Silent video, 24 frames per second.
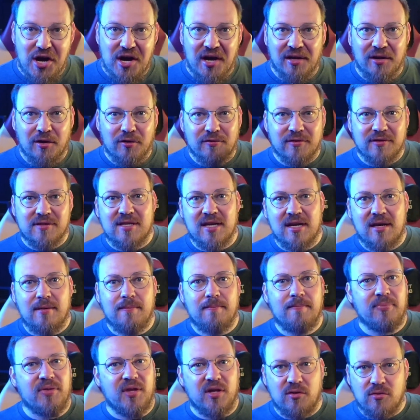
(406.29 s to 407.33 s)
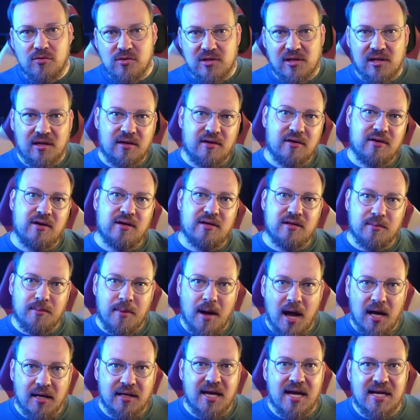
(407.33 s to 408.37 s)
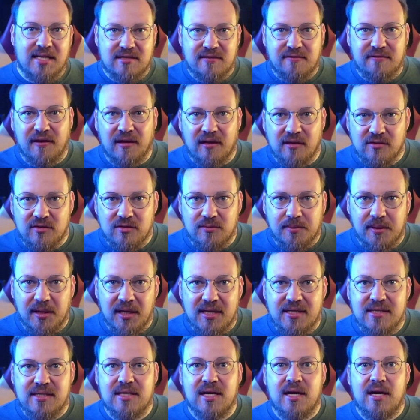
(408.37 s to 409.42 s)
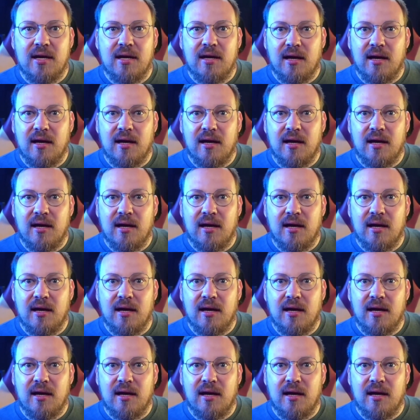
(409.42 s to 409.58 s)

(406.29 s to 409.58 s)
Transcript: and over time, the newsletter and the podcast fell into place,